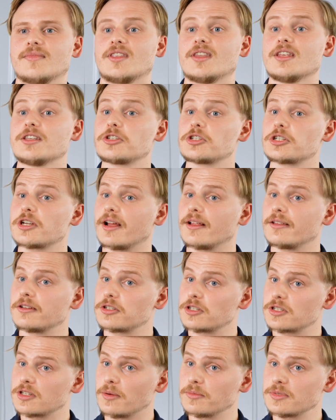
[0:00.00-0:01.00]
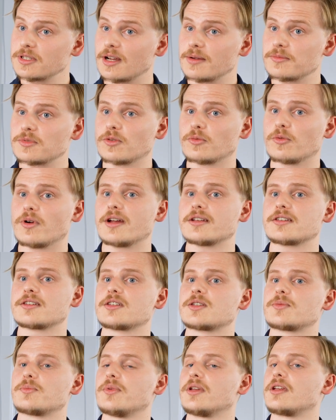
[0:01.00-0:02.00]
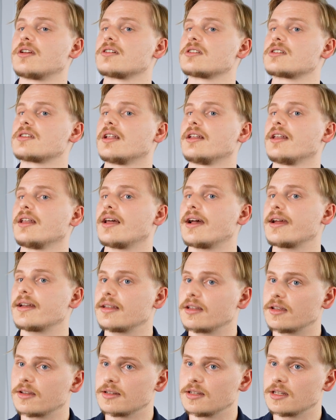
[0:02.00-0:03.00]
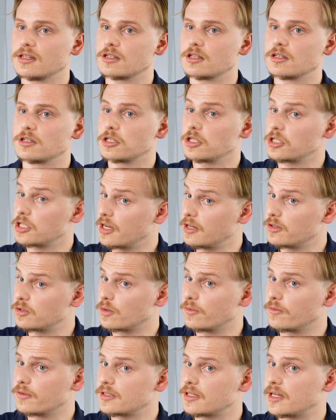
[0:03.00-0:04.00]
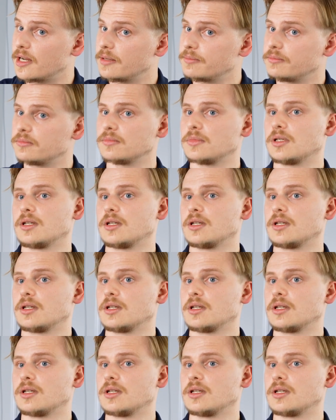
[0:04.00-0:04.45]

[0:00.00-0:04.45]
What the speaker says: This challenge sometimes arises because the lighting conditions change over time.